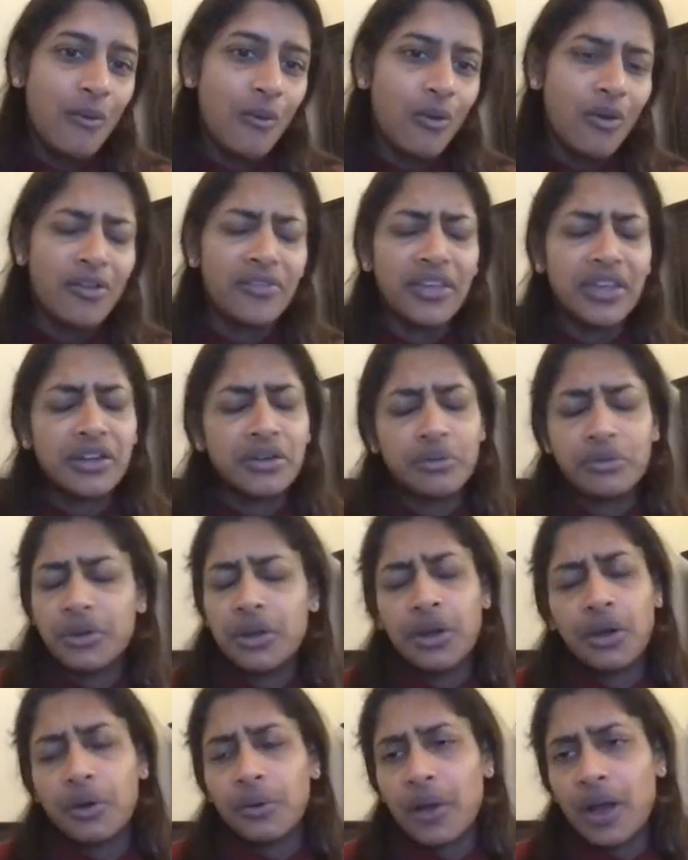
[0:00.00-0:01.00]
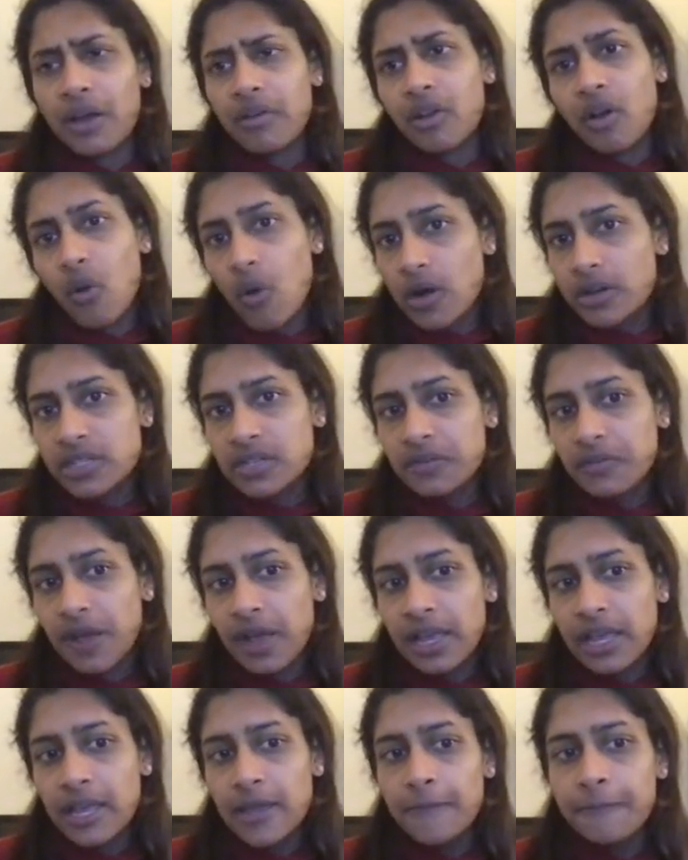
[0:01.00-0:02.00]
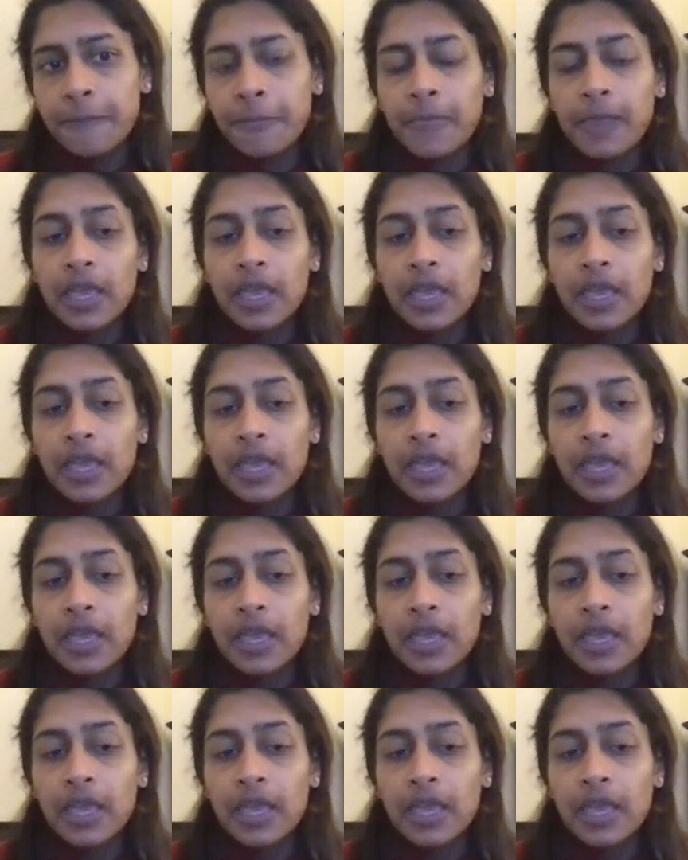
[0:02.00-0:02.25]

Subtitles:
or they don't know how to quantify it.